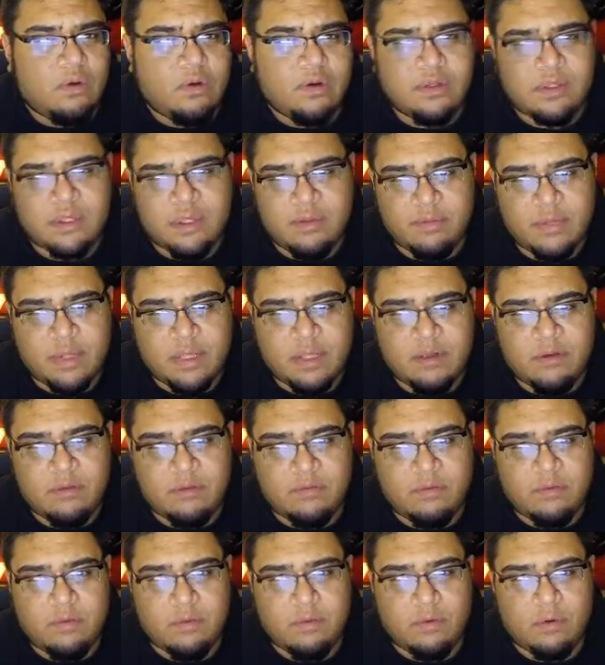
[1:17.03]
or
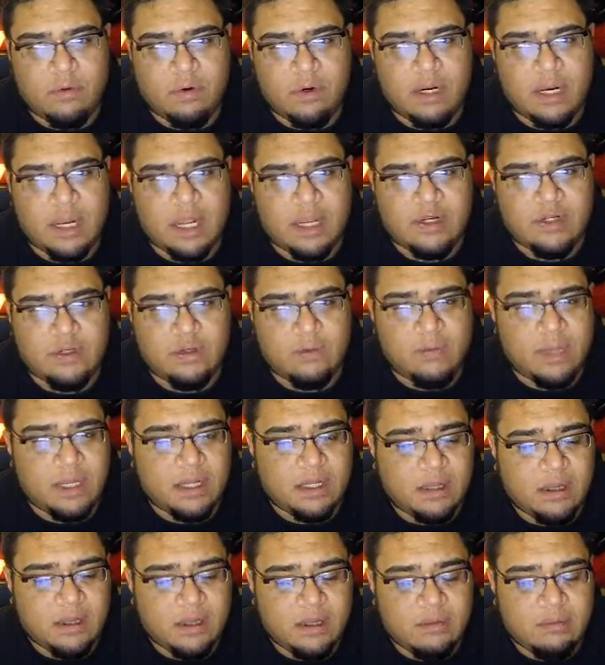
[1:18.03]
something for an actual
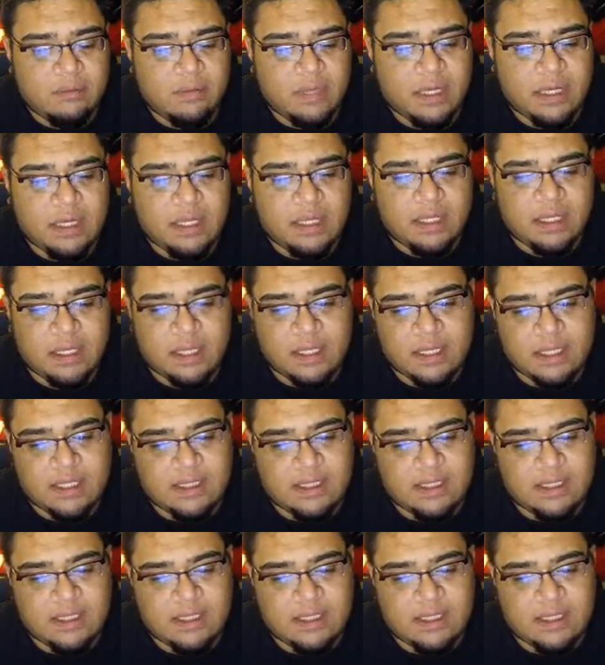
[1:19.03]
manga company,